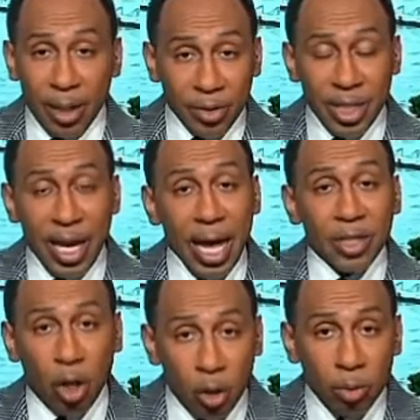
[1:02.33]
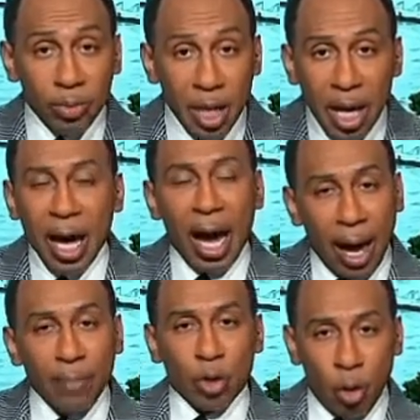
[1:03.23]
else he has homes.
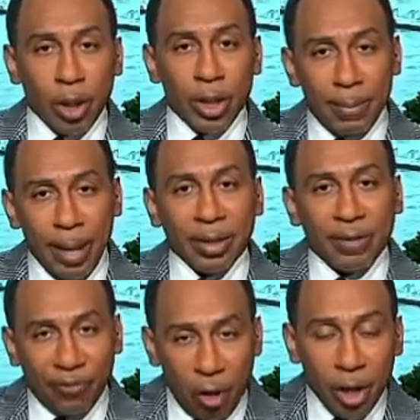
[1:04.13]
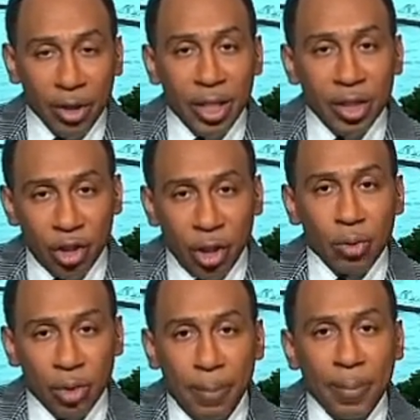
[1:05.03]
I'm talking about the father that
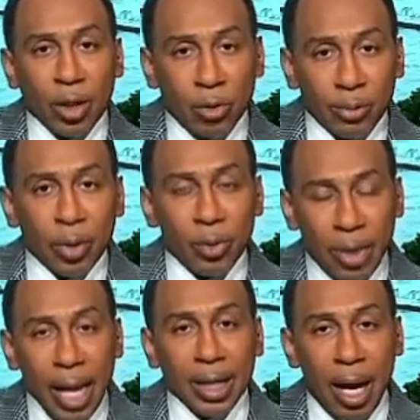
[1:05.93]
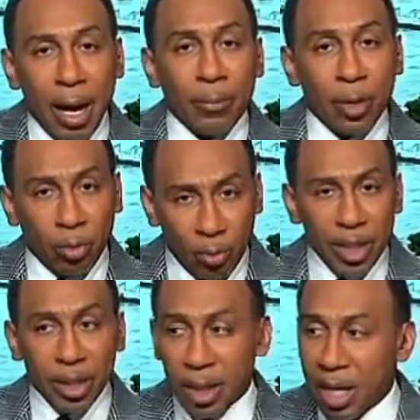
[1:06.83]
shows up at Crypto.com
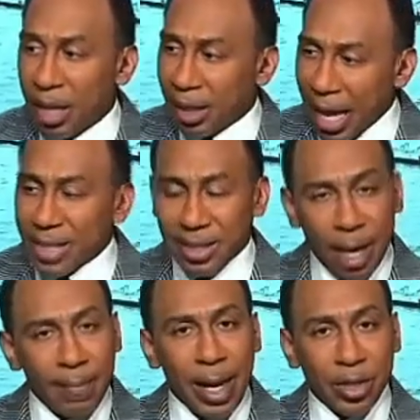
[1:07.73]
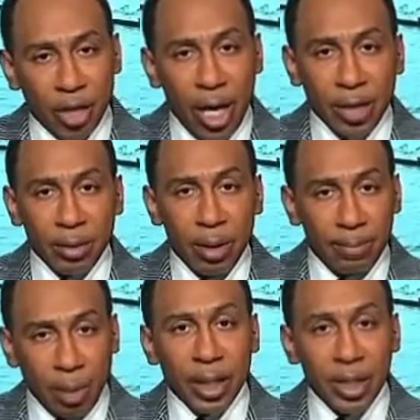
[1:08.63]
arena. Last time I checked,
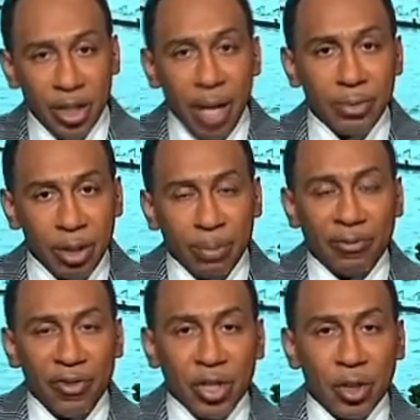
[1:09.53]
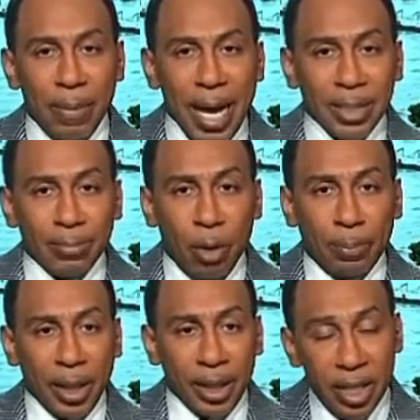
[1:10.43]
Bronny James is a professional basketball
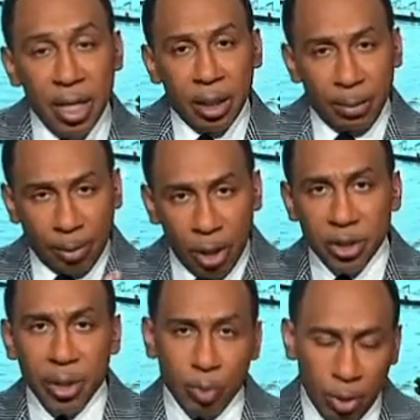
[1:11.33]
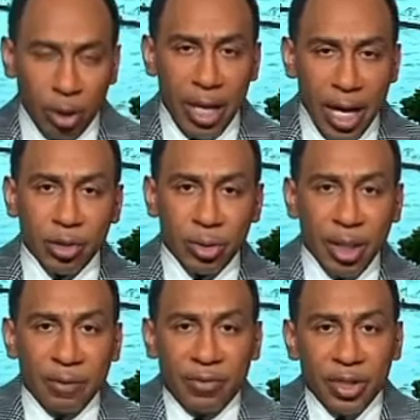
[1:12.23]
player. LeBron James went on national
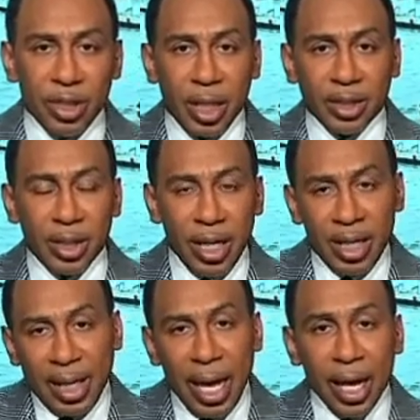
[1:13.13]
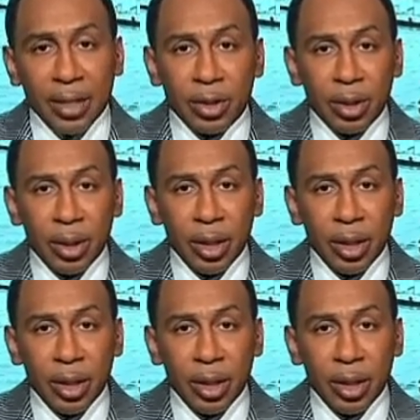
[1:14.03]
television yesterday and lied.